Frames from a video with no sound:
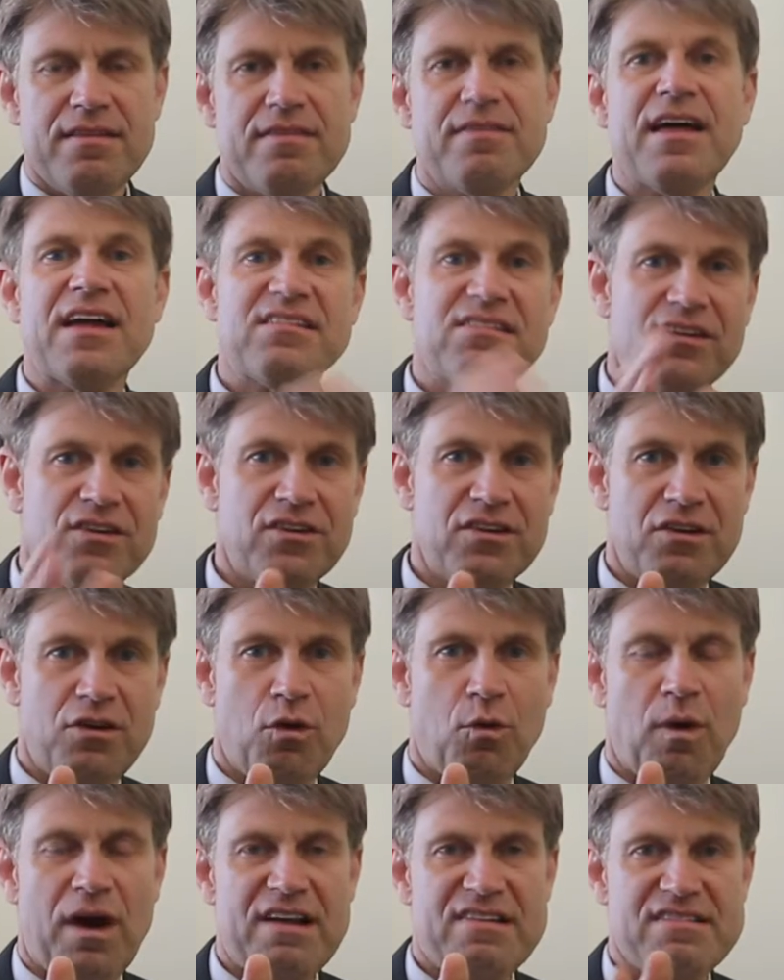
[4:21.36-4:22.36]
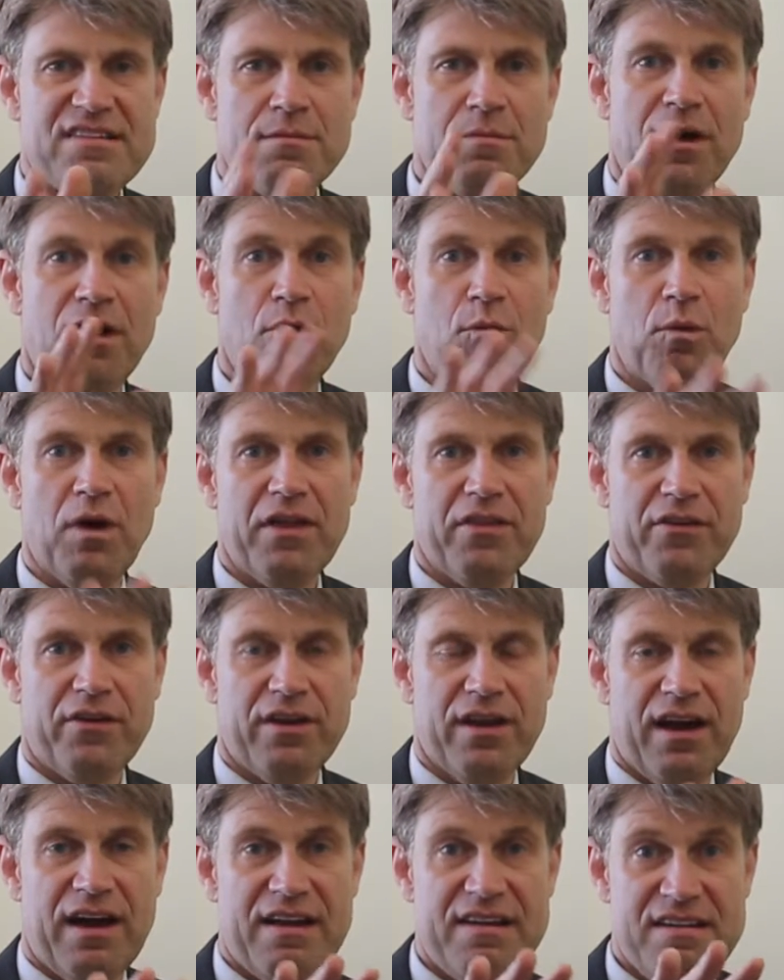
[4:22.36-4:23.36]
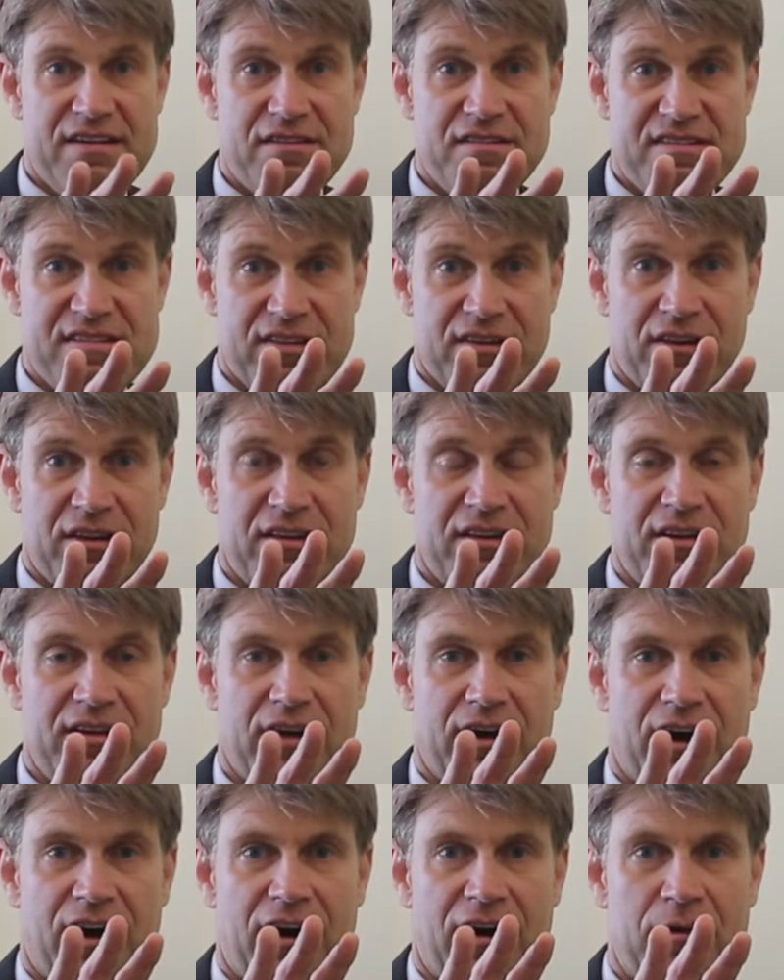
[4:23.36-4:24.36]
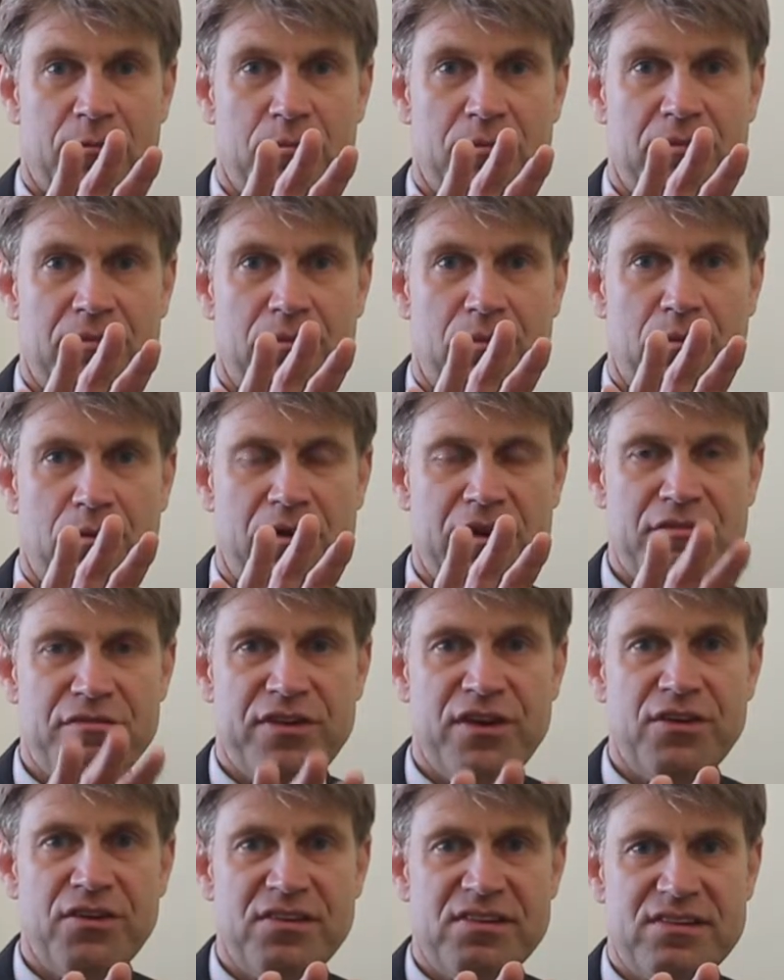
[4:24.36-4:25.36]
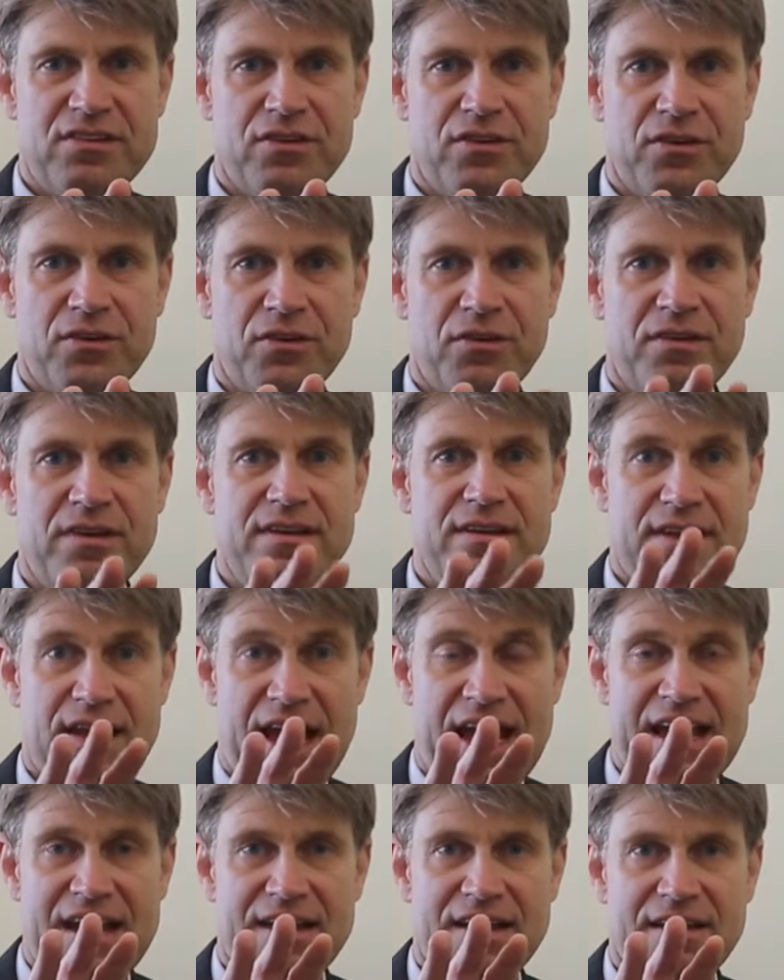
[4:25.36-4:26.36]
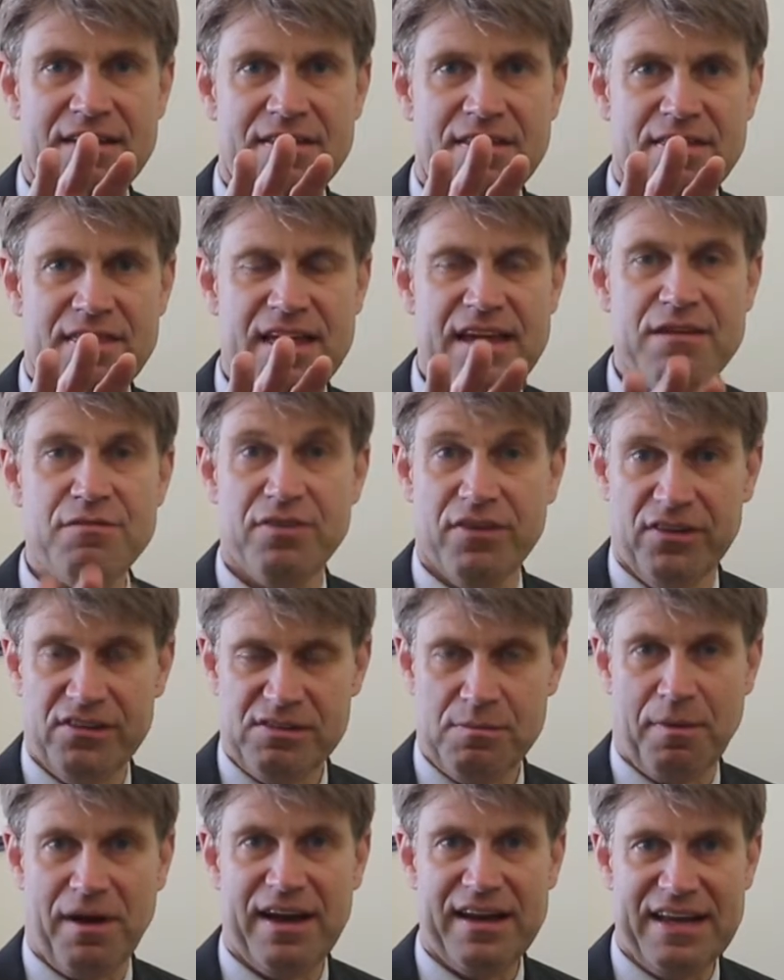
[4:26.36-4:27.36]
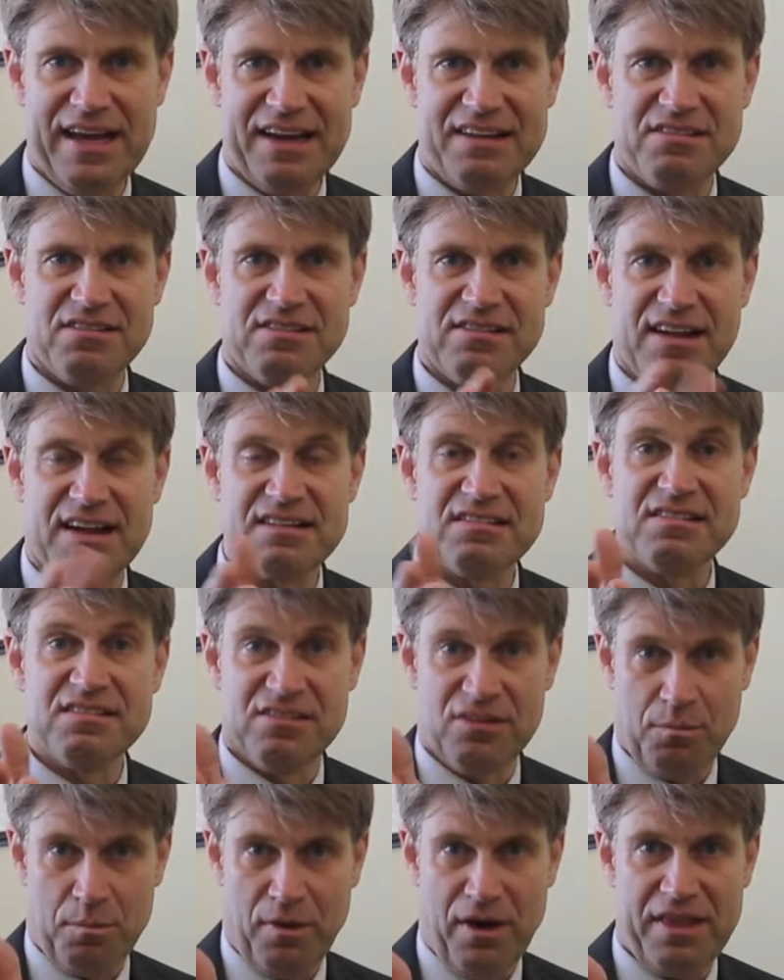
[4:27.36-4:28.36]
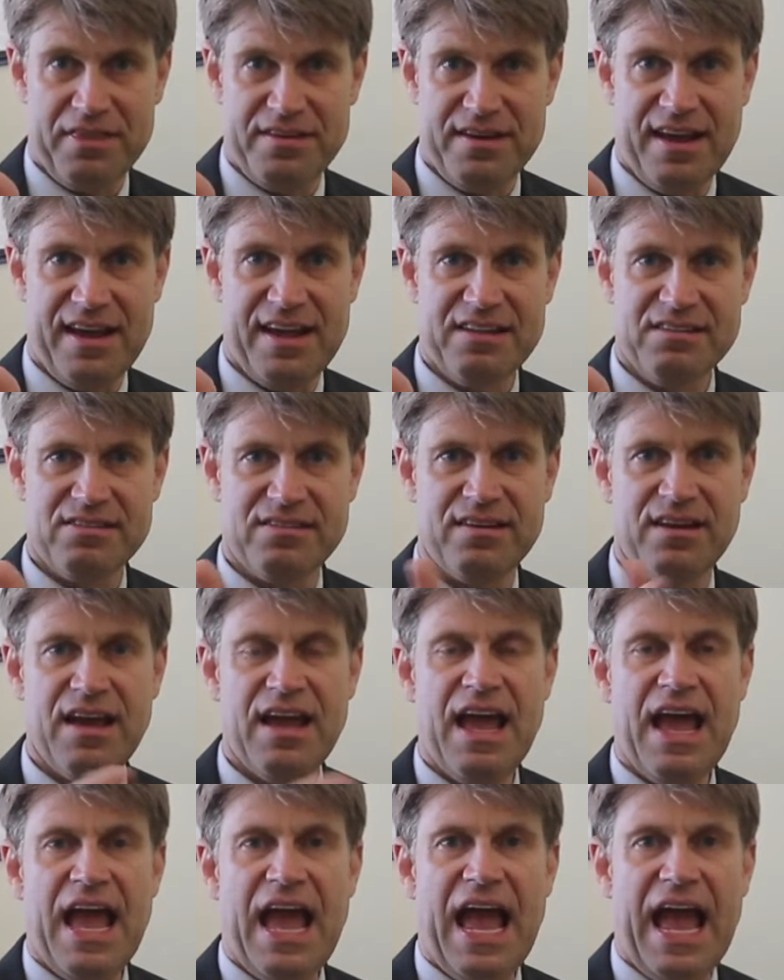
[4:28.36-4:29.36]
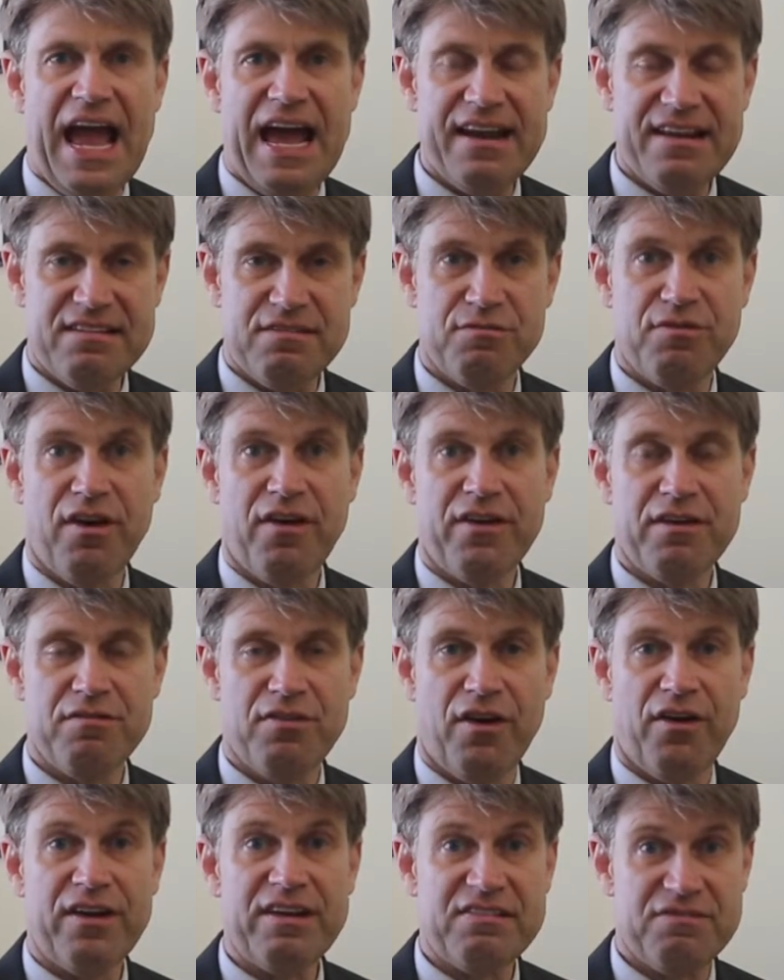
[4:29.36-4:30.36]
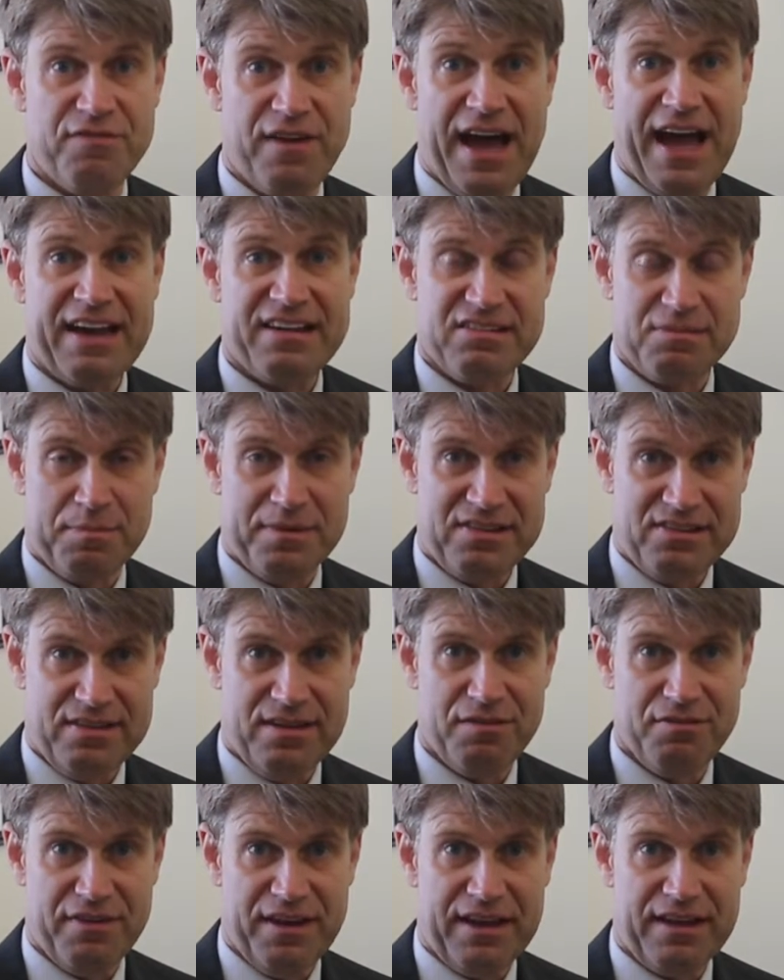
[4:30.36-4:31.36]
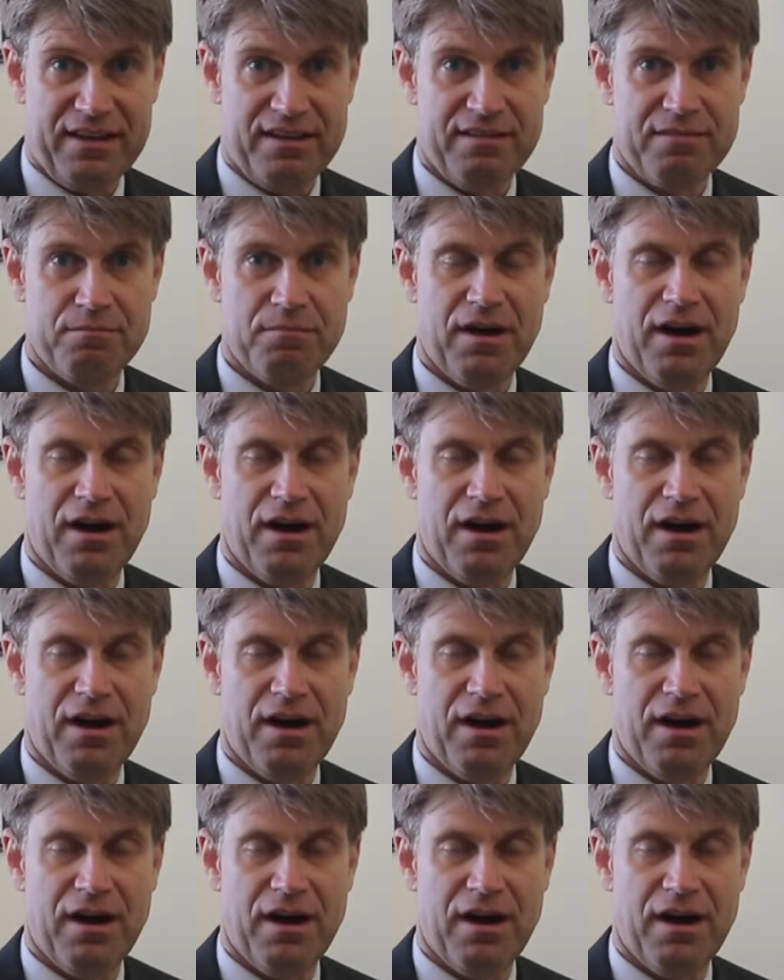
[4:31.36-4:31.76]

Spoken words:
That's a good question about whether or not you should refuse to take the field sobriety exercises or breath test, and it's very, very fact specific.